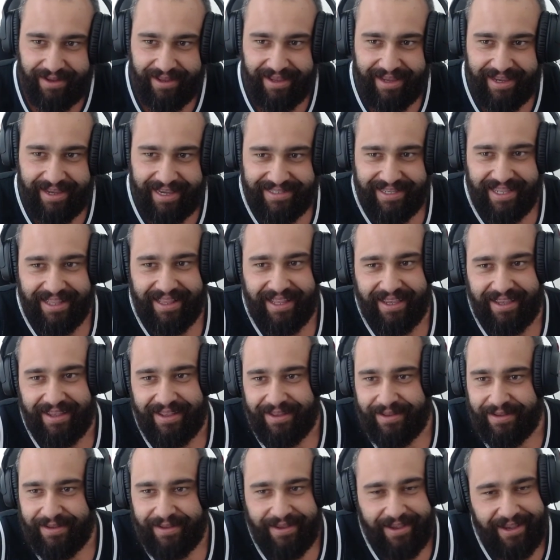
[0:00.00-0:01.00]
It's not like...
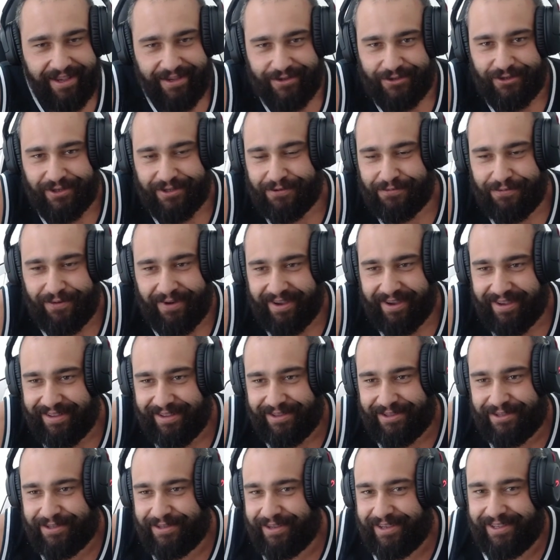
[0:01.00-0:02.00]

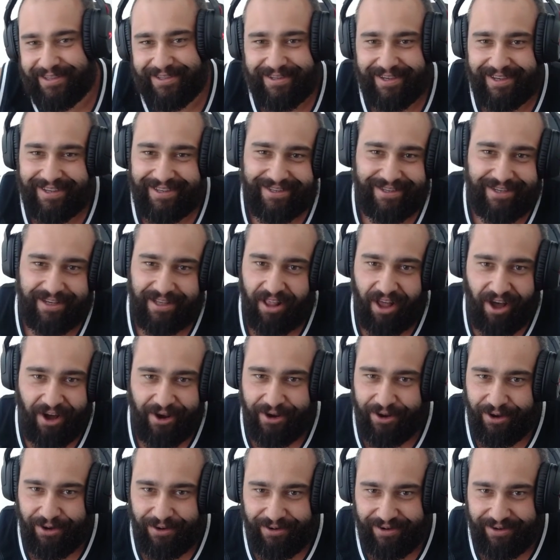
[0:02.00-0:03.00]
It's Claudio.